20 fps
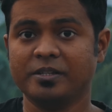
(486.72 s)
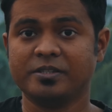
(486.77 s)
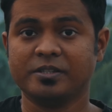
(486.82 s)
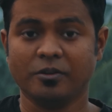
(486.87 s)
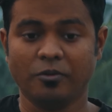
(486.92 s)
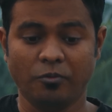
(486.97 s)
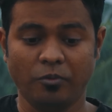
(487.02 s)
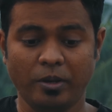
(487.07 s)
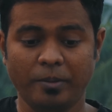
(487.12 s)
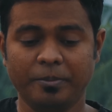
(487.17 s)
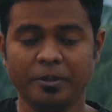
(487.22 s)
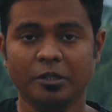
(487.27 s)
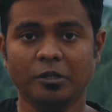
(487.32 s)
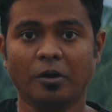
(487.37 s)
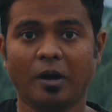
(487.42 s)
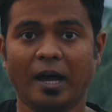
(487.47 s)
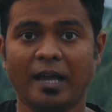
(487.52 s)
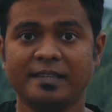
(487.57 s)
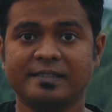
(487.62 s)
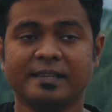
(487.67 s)
is way
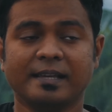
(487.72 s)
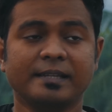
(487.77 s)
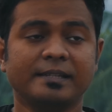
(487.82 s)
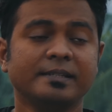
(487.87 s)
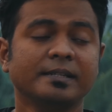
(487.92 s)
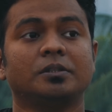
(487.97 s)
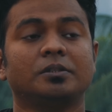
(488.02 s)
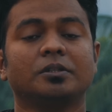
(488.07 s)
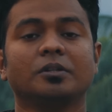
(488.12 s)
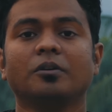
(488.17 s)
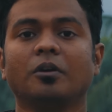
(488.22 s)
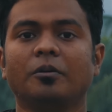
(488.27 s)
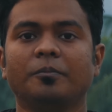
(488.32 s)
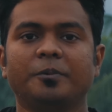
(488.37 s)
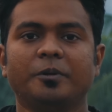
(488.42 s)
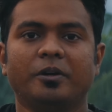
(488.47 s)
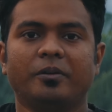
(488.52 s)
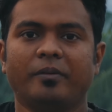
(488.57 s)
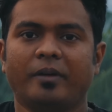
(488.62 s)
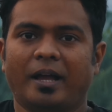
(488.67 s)
below eyesight. So
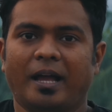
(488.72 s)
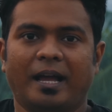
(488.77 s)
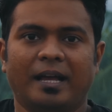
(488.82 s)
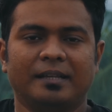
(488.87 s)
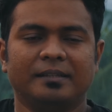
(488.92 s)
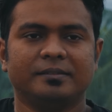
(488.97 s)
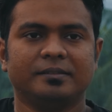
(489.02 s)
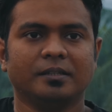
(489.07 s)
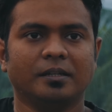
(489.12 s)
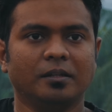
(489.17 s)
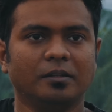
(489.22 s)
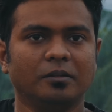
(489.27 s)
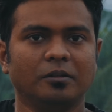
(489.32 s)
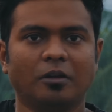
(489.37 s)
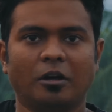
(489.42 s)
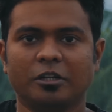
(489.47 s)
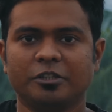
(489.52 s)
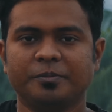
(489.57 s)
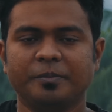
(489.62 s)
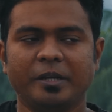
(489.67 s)
GoPro has a
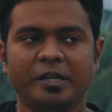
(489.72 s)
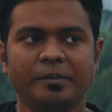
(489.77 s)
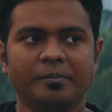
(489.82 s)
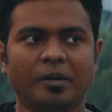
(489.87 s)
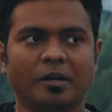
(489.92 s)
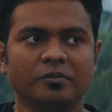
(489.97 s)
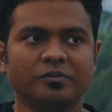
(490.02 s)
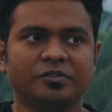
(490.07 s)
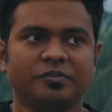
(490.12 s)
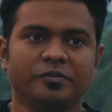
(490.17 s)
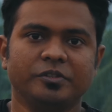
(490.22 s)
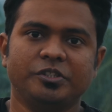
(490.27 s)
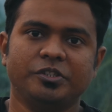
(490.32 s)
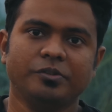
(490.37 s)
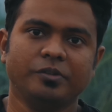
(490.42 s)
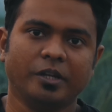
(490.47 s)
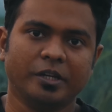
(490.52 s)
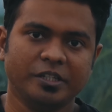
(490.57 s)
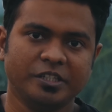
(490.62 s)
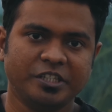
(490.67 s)
lot many mounts which
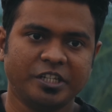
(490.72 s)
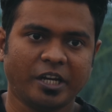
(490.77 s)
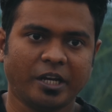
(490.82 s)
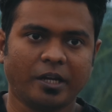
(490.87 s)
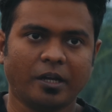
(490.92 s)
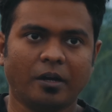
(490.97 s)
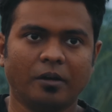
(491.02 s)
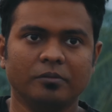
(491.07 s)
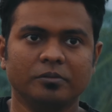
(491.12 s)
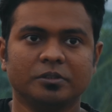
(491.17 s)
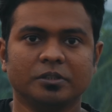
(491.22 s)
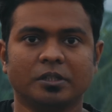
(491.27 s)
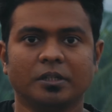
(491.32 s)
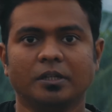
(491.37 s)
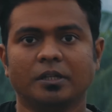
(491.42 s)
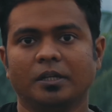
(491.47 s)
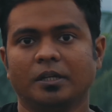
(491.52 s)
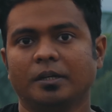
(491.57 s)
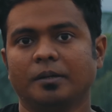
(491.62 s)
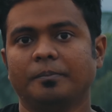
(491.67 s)
you can check out,
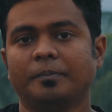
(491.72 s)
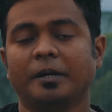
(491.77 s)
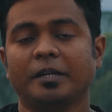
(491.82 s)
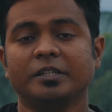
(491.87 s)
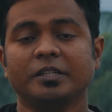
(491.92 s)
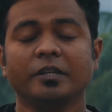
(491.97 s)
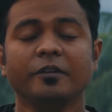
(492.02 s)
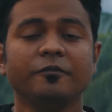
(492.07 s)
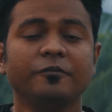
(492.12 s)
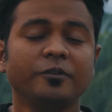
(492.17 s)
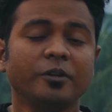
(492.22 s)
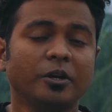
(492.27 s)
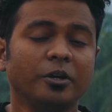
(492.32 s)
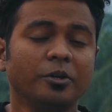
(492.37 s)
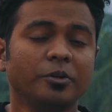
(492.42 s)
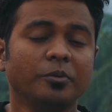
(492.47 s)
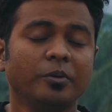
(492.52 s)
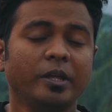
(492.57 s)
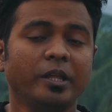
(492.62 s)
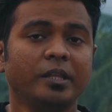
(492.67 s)
but if you're
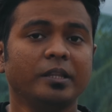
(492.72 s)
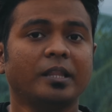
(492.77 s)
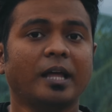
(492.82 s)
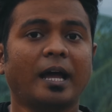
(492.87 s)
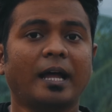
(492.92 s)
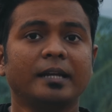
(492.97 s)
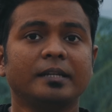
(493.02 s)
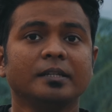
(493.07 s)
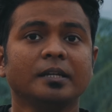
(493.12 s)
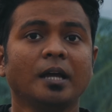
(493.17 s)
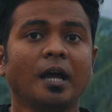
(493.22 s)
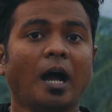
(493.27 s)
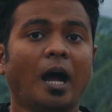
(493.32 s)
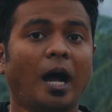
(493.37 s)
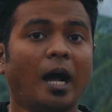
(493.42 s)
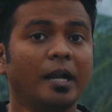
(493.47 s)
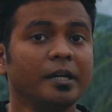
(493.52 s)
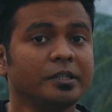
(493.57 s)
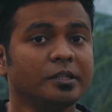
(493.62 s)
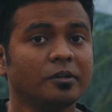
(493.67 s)
doing that
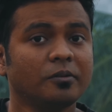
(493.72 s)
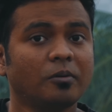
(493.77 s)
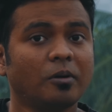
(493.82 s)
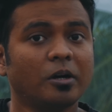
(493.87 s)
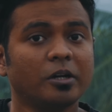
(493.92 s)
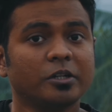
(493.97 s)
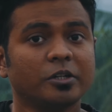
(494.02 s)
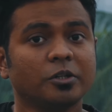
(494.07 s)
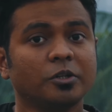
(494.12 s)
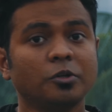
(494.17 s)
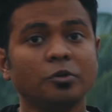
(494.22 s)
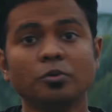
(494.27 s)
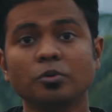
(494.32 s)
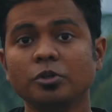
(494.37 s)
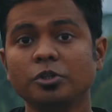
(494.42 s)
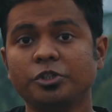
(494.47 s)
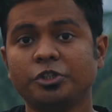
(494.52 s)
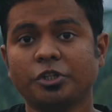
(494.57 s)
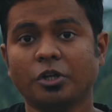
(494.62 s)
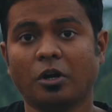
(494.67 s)
underwater
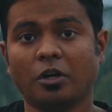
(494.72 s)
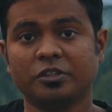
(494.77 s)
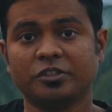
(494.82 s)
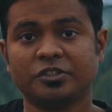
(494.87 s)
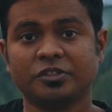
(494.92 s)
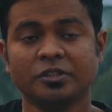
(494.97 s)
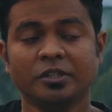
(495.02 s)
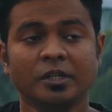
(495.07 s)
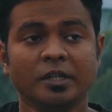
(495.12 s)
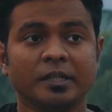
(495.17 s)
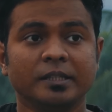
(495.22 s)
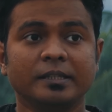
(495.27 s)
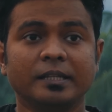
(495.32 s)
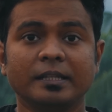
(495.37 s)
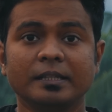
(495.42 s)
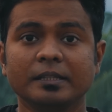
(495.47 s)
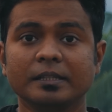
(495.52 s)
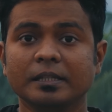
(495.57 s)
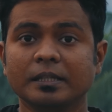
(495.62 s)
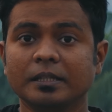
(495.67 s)
cool shots,
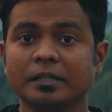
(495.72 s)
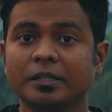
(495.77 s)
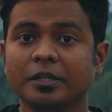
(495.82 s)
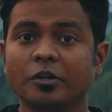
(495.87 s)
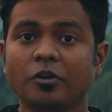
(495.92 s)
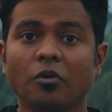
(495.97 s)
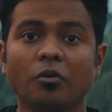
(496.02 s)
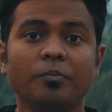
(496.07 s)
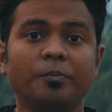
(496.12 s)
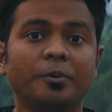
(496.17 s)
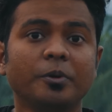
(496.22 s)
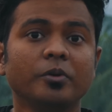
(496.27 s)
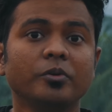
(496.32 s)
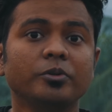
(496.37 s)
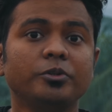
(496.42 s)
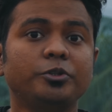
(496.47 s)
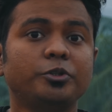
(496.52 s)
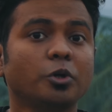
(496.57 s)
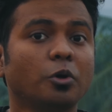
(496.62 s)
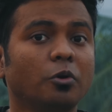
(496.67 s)
then the
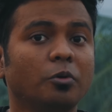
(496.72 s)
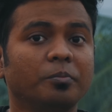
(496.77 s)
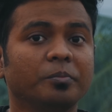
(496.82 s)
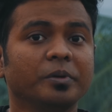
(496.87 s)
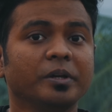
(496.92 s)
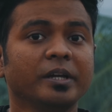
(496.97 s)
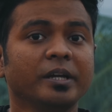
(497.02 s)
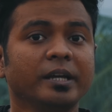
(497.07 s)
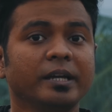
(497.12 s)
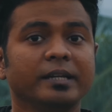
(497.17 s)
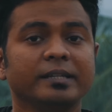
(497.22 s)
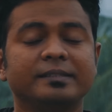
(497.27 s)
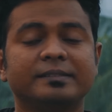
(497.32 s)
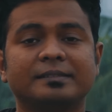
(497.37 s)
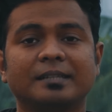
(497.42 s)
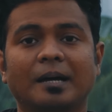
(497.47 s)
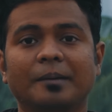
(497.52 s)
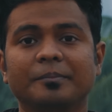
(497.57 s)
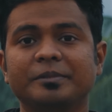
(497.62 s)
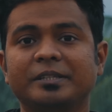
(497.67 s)
GoPro Dome is
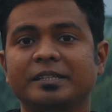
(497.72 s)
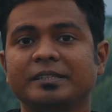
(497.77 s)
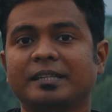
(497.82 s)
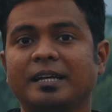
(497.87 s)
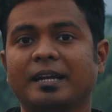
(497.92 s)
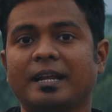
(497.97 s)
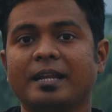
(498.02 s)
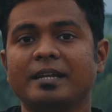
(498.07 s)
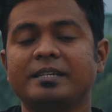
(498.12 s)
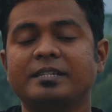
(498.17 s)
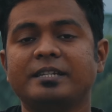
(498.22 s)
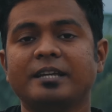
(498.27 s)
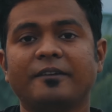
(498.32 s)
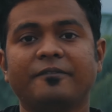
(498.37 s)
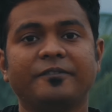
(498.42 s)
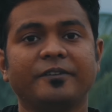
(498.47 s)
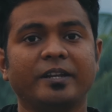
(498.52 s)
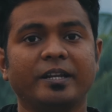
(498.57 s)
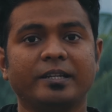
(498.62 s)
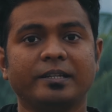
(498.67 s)
something that I
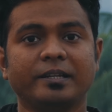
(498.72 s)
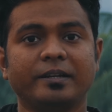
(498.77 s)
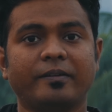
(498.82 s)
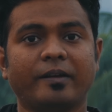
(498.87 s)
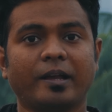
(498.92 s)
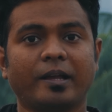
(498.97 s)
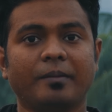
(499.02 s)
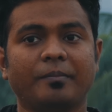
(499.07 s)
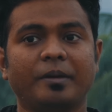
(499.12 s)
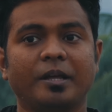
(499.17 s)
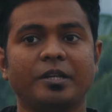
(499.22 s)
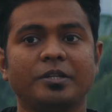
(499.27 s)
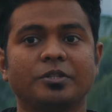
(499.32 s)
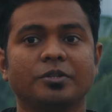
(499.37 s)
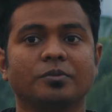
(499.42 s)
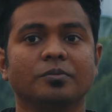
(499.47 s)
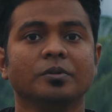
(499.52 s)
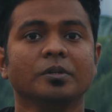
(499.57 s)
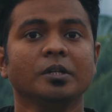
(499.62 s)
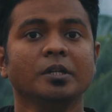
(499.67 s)
definitely recommend
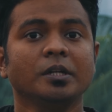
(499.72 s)
you.